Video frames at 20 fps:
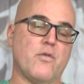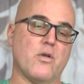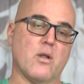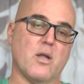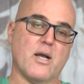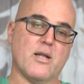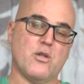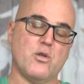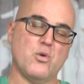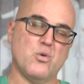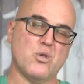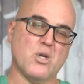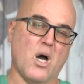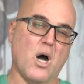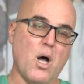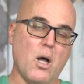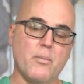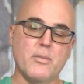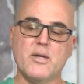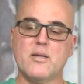If you like to use
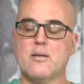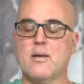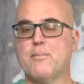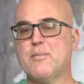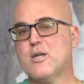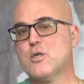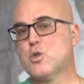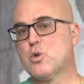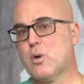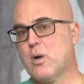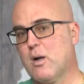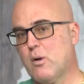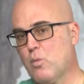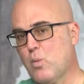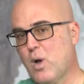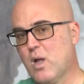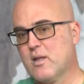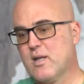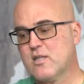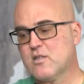almond, I'm not sure
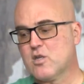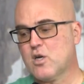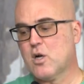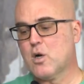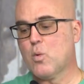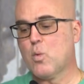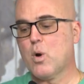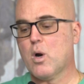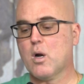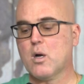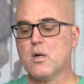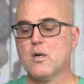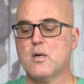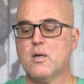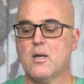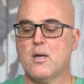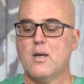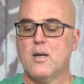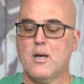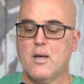how well that's going to work.
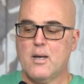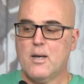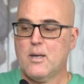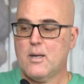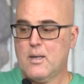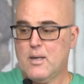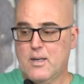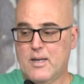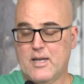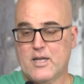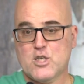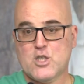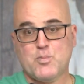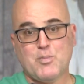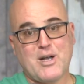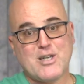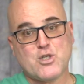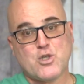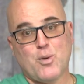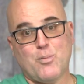An
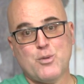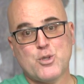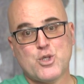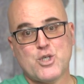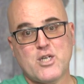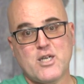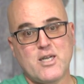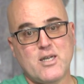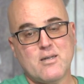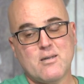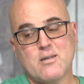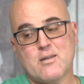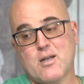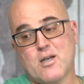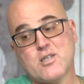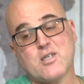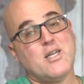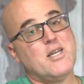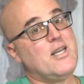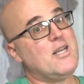espresso machine
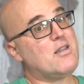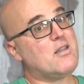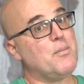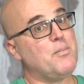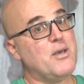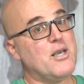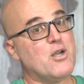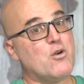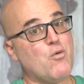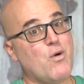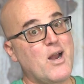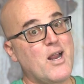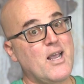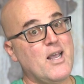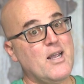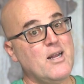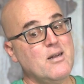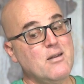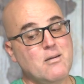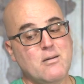doesn't need to be
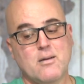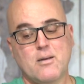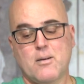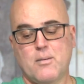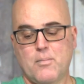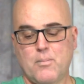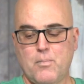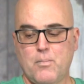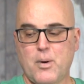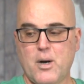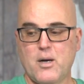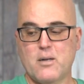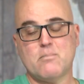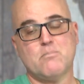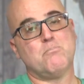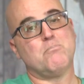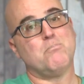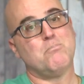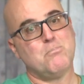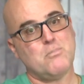green,
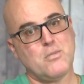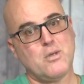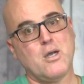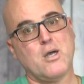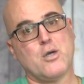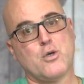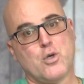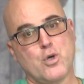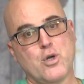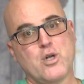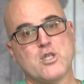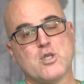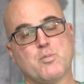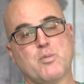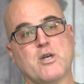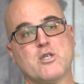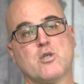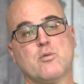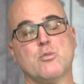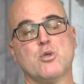but a good
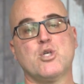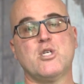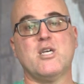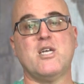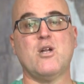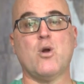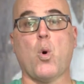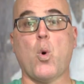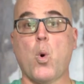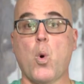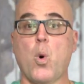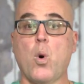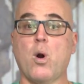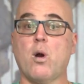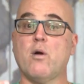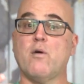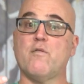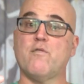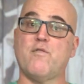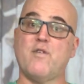espresso machine
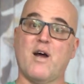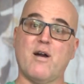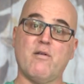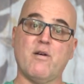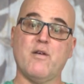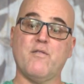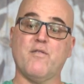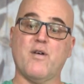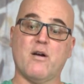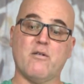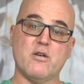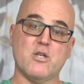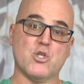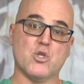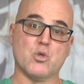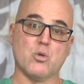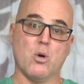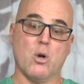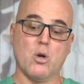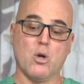or very,
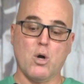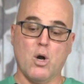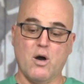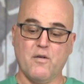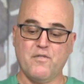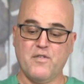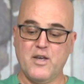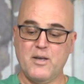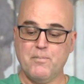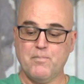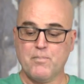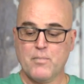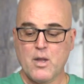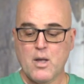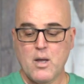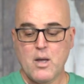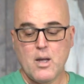very strong coffee.